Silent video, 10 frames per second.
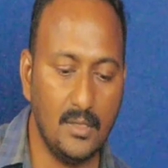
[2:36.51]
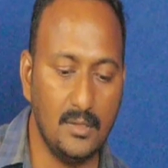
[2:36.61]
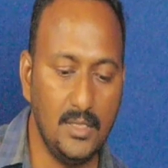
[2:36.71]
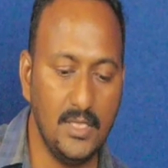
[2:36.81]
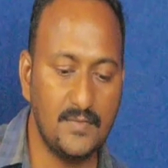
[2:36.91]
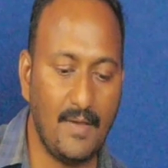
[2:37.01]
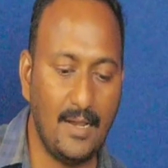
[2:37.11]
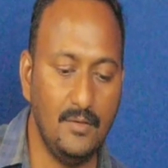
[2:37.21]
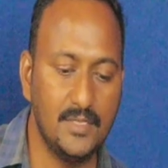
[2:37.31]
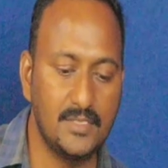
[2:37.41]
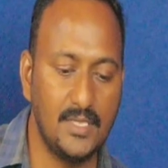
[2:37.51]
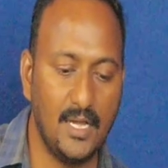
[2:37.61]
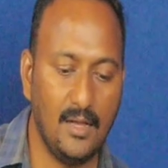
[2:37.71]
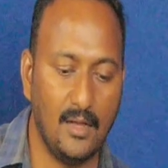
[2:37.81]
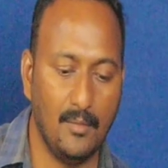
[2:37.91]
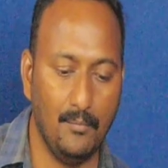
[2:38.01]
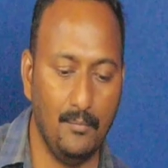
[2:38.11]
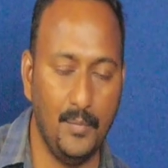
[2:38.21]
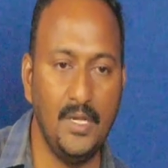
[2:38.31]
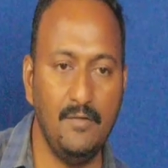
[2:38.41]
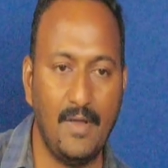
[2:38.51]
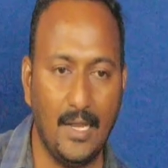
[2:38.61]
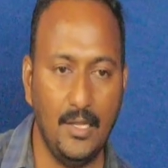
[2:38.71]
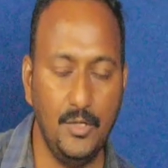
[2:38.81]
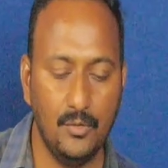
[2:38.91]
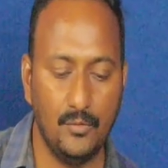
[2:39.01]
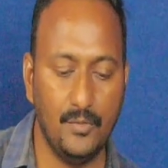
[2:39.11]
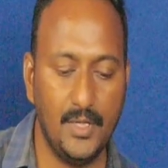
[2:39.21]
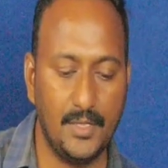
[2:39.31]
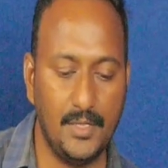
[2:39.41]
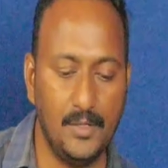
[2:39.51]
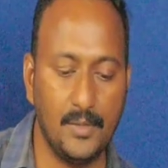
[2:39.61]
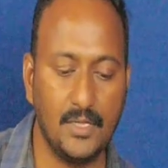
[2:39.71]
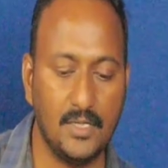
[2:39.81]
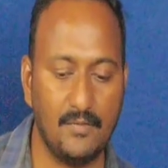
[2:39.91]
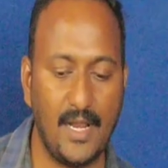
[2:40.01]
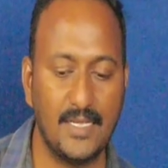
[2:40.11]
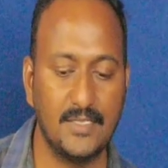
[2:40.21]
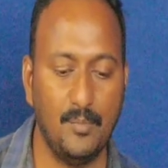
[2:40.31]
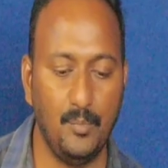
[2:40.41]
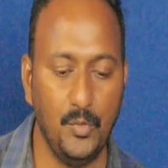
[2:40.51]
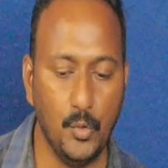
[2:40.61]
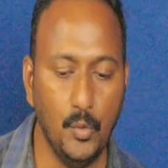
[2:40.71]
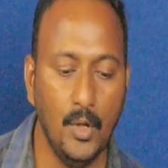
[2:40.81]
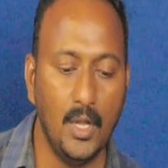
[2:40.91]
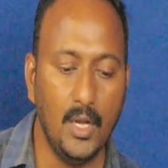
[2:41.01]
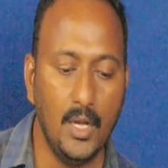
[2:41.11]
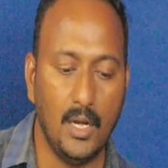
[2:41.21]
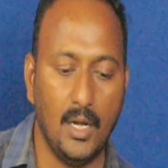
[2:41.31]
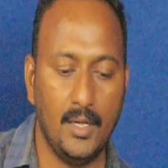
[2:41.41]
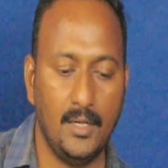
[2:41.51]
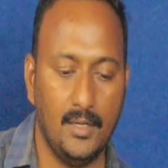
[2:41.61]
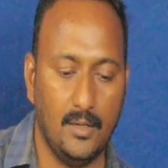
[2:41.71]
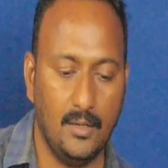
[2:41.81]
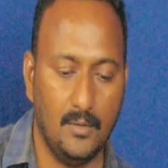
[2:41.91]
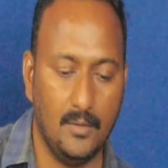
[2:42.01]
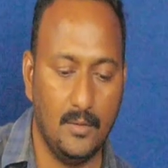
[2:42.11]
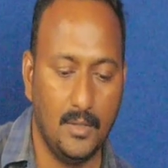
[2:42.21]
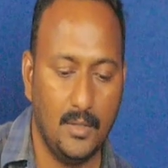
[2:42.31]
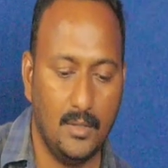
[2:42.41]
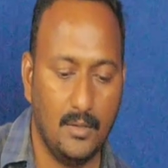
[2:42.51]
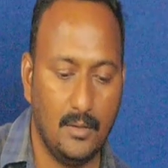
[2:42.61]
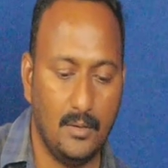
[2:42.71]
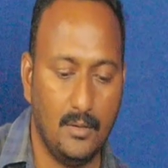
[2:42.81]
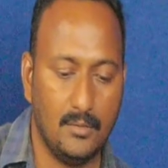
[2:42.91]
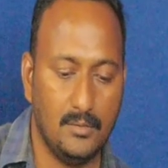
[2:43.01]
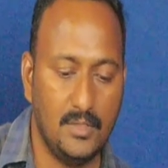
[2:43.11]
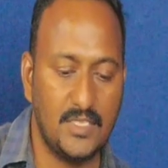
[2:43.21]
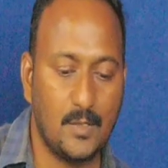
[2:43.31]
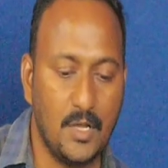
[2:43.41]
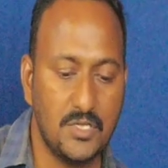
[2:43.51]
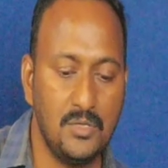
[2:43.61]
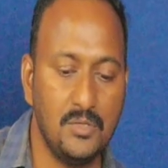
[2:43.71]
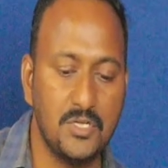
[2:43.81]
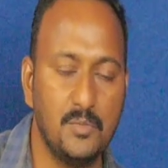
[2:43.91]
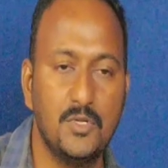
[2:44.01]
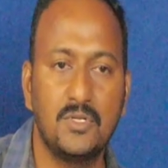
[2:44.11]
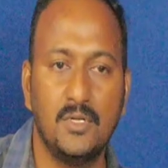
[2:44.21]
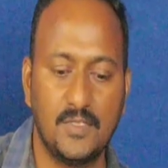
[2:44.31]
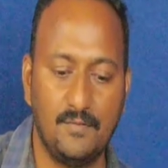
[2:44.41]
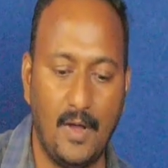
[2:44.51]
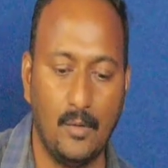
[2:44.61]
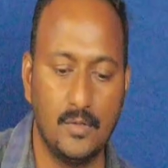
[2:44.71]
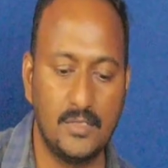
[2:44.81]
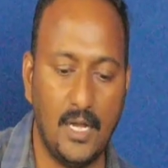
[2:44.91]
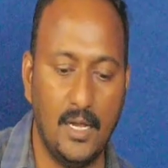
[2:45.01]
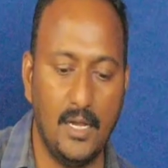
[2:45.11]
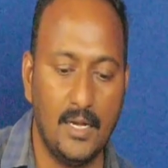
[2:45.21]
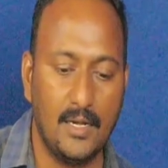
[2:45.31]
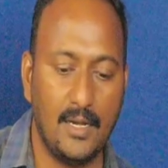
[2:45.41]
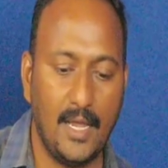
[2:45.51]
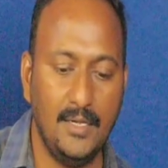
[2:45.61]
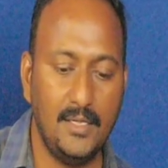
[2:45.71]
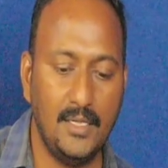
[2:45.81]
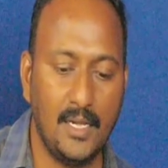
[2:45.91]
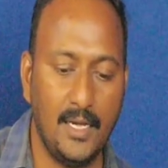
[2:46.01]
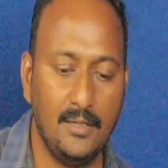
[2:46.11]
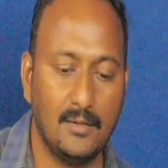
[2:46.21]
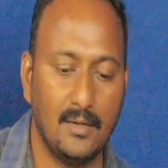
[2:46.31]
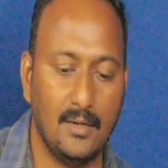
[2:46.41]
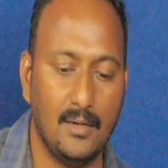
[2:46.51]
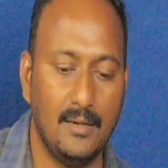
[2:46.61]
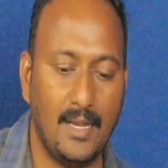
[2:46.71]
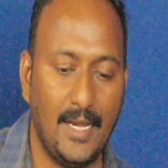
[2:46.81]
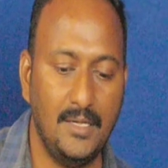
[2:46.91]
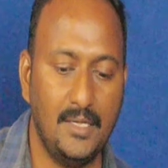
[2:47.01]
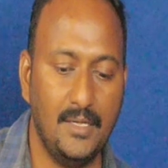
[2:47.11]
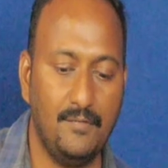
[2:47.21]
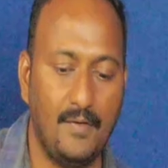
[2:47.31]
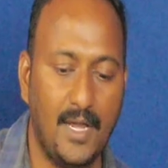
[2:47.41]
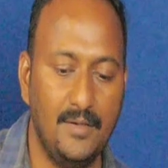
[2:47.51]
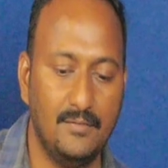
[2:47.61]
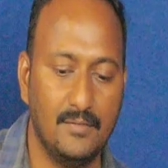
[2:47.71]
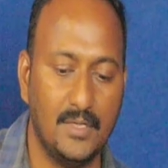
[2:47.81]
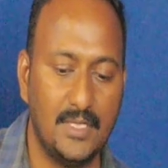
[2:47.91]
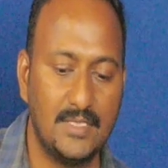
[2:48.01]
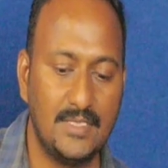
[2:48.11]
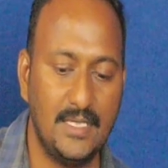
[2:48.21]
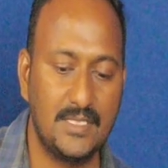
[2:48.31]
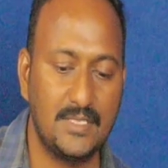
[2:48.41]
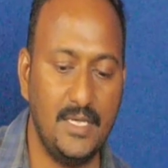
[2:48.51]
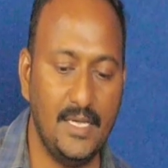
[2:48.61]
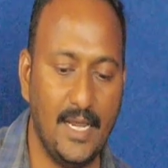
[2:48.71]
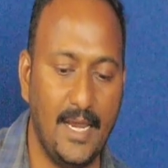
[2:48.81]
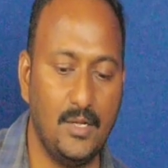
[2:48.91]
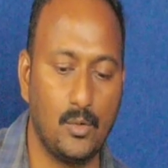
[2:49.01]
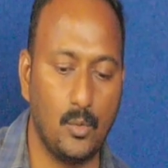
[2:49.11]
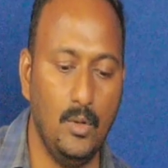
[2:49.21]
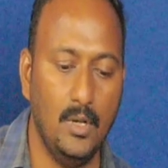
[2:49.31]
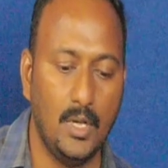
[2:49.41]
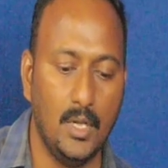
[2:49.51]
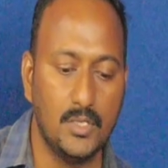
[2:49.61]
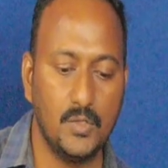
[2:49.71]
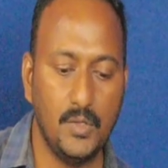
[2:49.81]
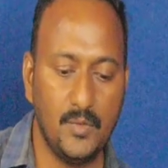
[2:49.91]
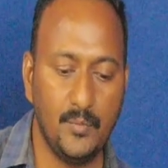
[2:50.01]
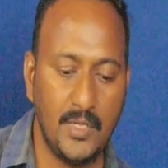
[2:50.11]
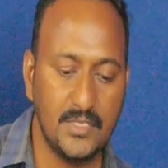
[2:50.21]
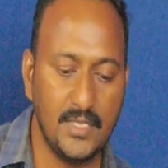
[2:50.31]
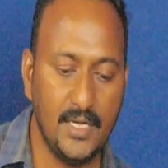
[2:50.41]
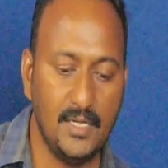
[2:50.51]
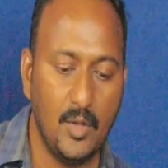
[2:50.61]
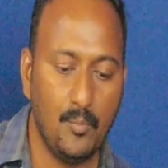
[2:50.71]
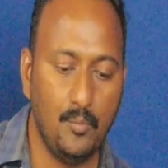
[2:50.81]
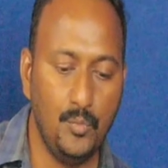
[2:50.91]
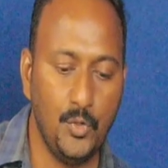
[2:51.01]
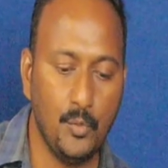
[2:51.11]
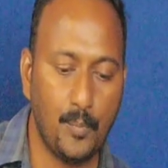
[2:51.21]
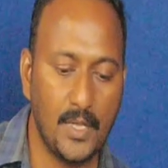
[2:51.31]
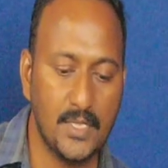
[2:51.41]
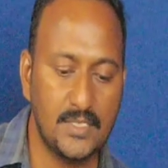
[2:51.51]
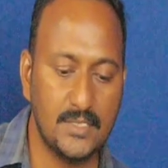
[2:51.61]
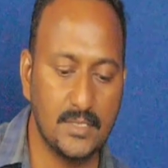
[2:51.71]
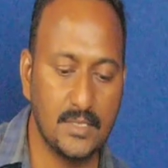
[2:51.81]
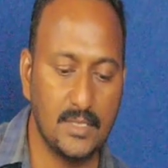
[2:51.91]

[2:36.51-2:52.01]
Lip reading: this value is the mean value. We are denoting that one as the mu, and this Gaussian distribution is follows the 99, 95, 68 rule. So it means that mu plus